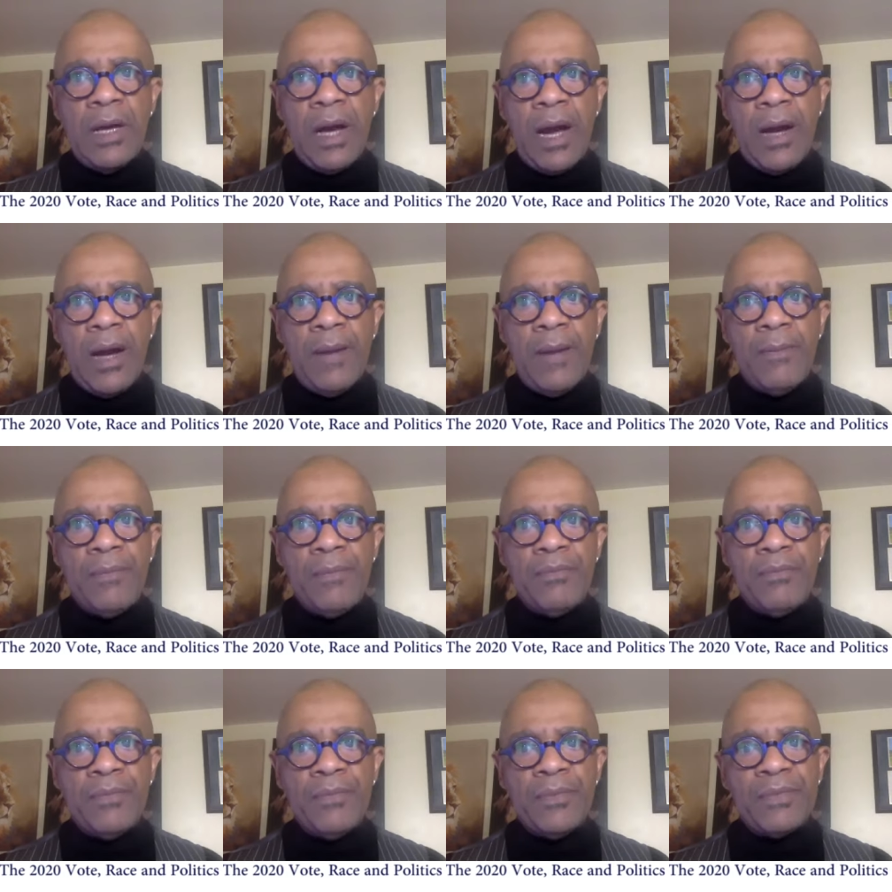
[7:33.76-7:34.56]

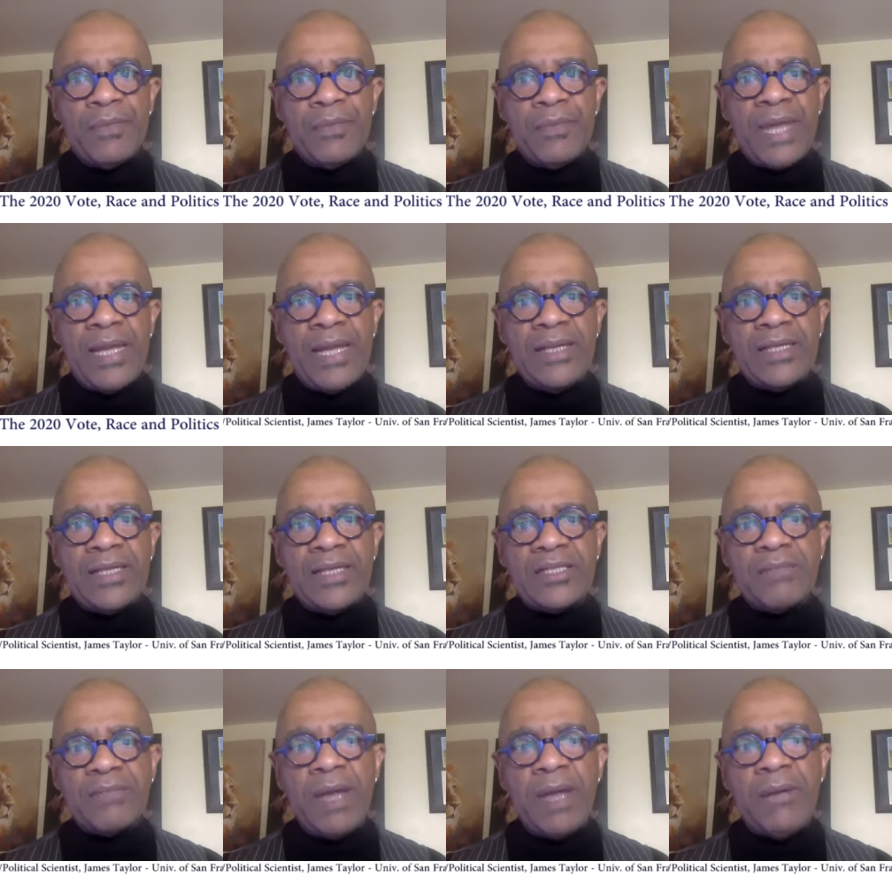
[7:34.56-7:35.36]
um, that it
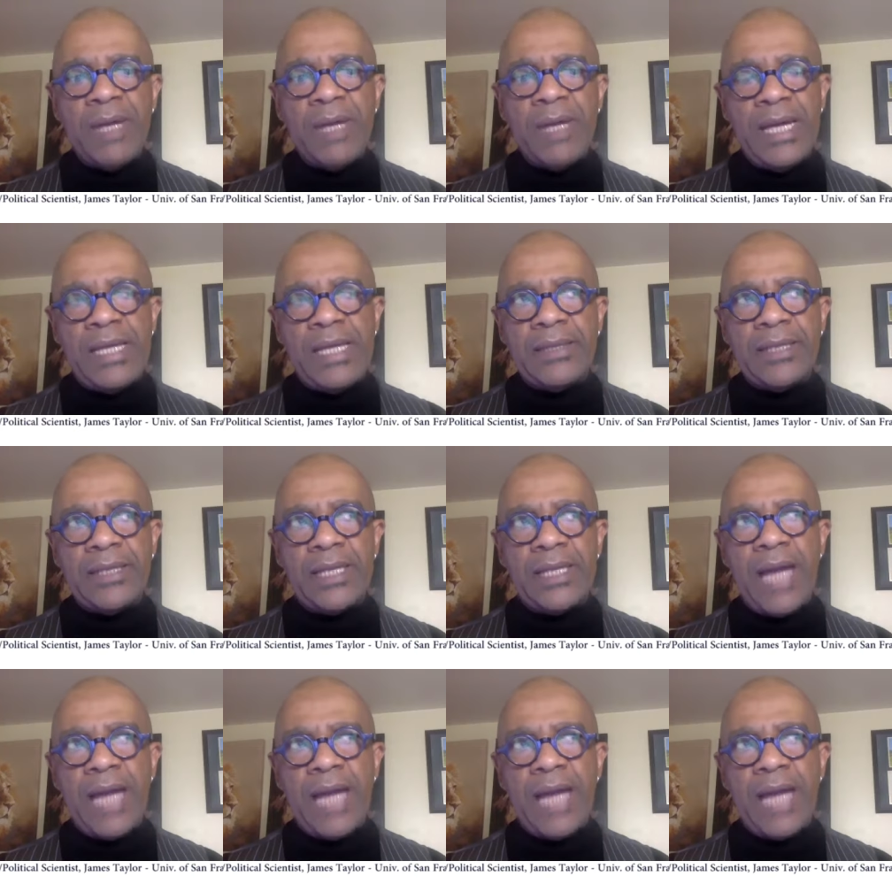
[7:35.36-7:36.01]
just it, it,